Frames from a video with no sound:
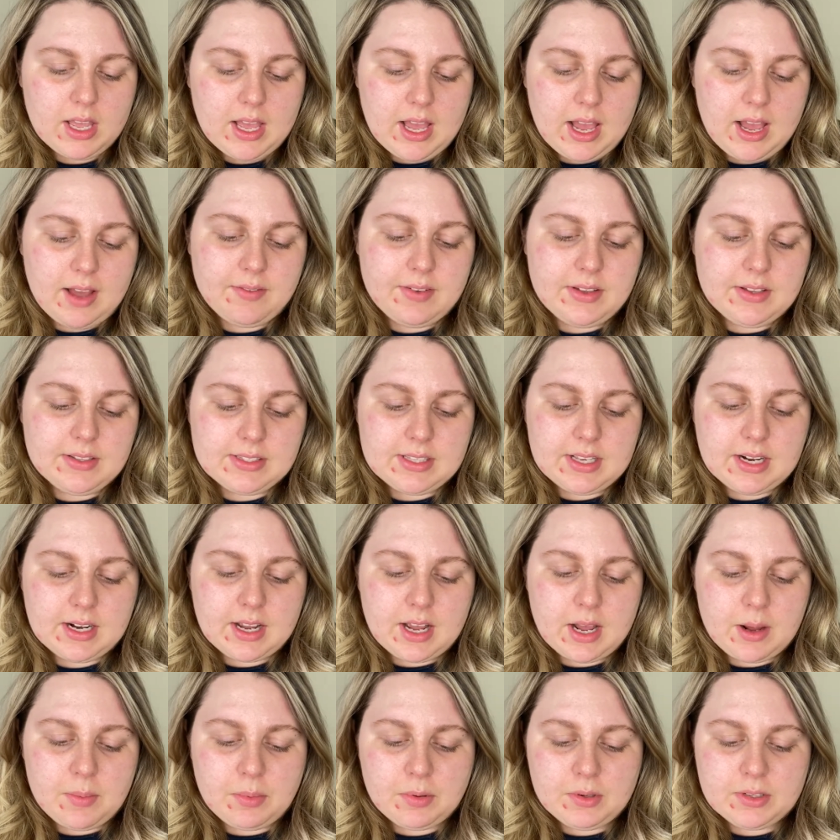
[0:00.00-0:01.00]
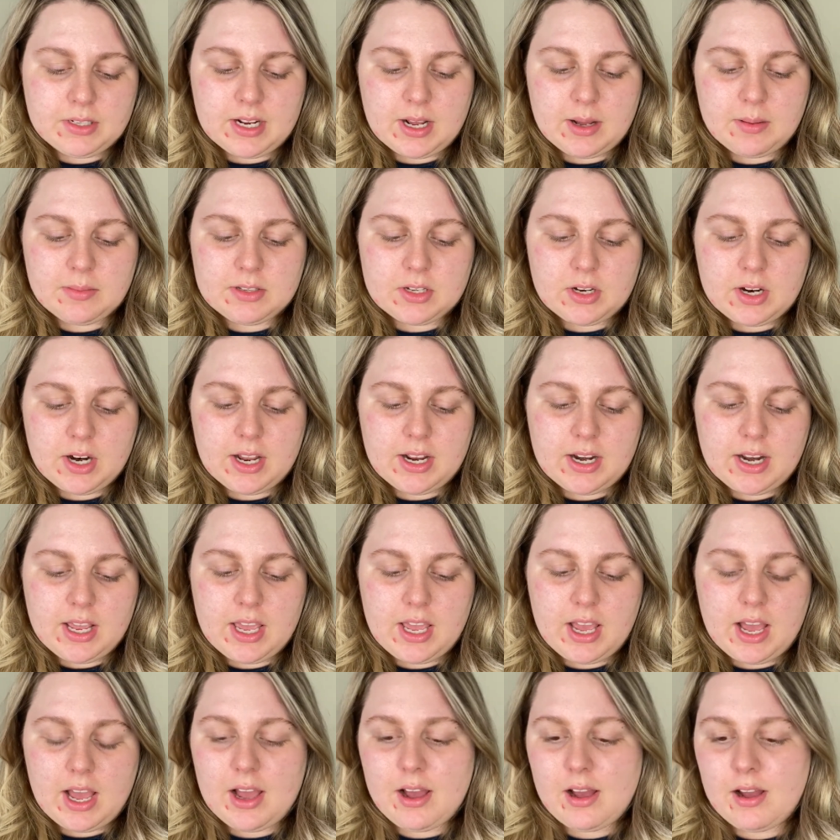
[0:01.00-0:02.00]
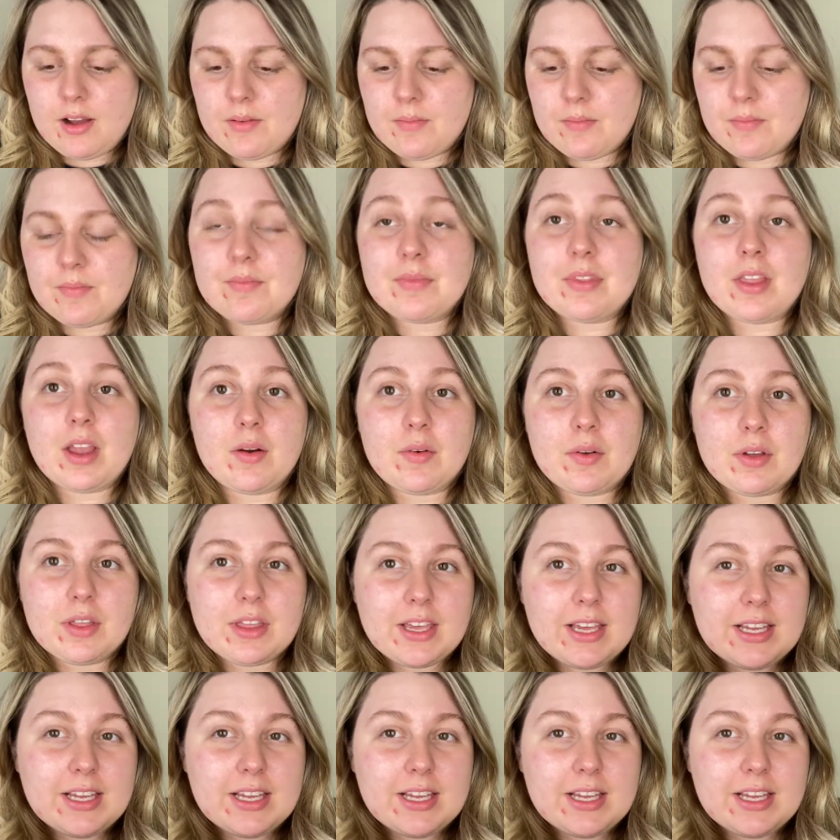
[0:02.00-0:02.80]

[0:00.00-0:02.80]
I've used it a couple of times already. I really